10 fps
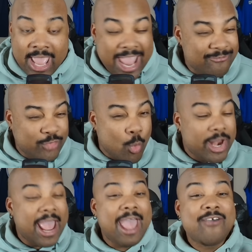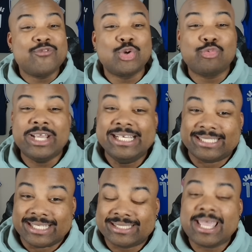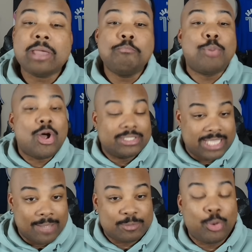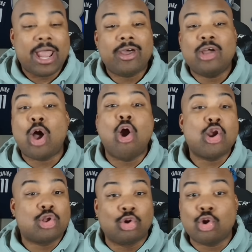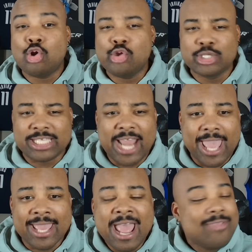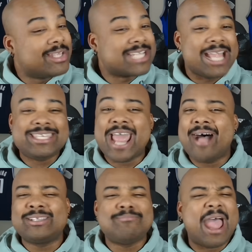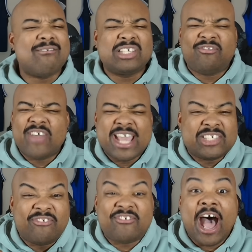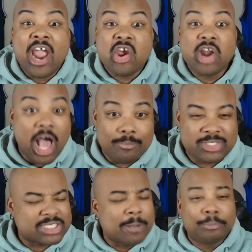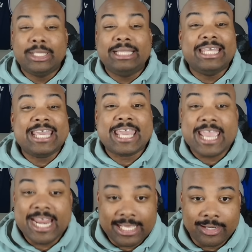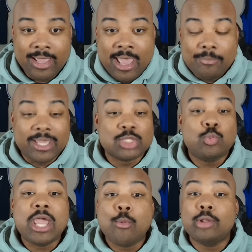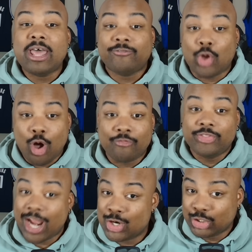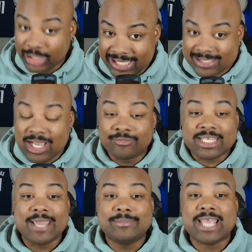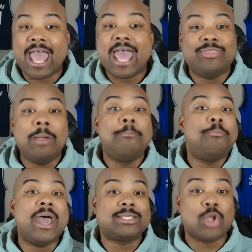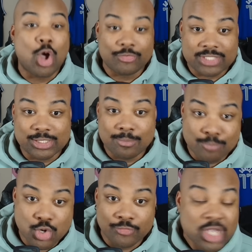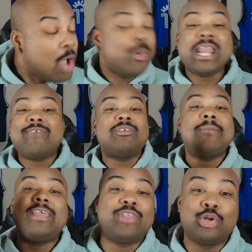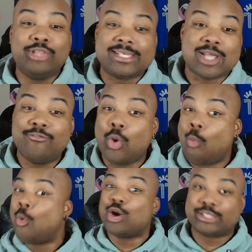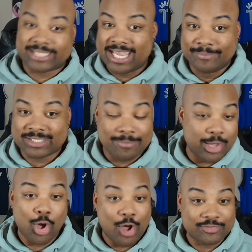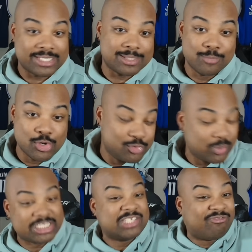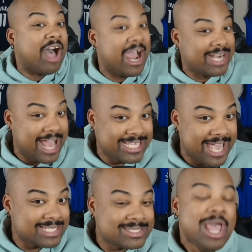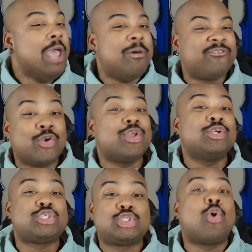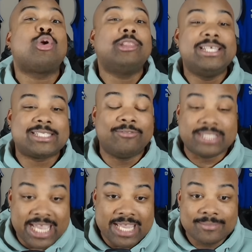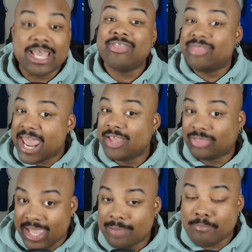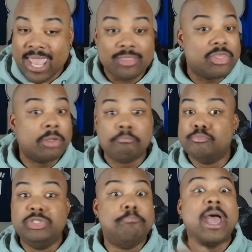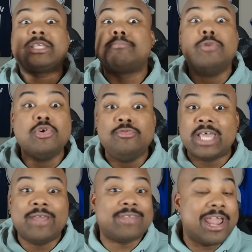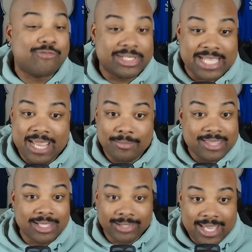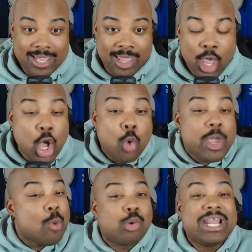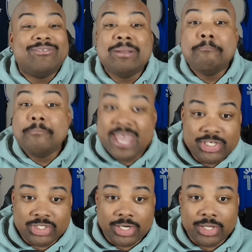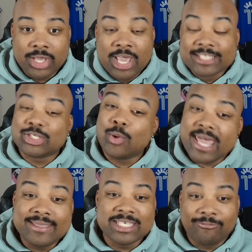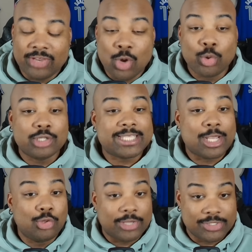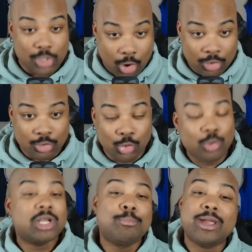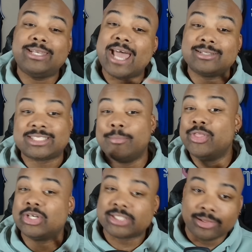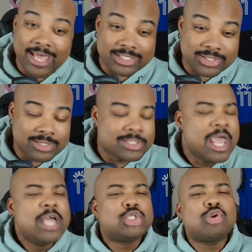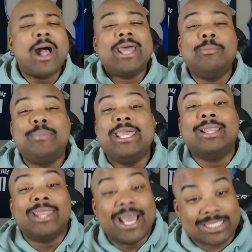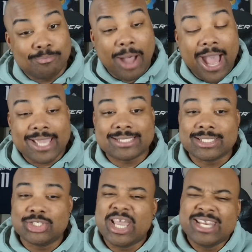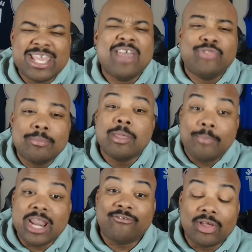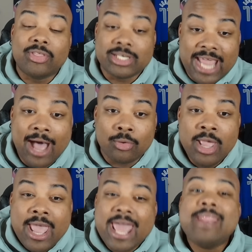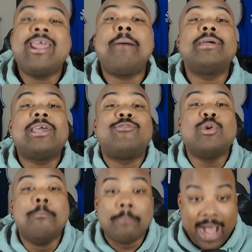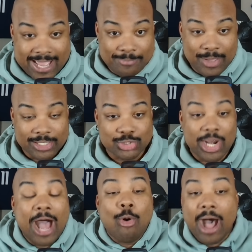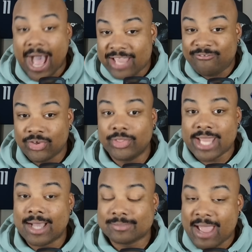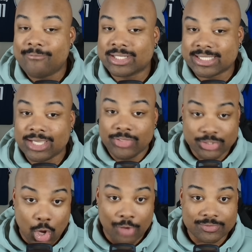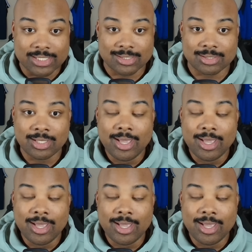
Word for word: And for whatever reason, Tim Bontemps put out an article earlier today that's got Dallas Mavericks fans fired up, just completely heated, because we were left off their list of teams that had the best offseason moves. We didn't even make their list of the worst teams to make offseason moves, which is fine, I guess, but for their short list of teams that they think made the best moves out of every team in the league, we weren't even mentioned. So in this video, we're going to take a look at this article. We're going to break down some of their selections, try to be less biased and, and give them the benefit of the doubt. And then I'm going to give you my opinions on how I feel the Dallas Mavericks did this offseason.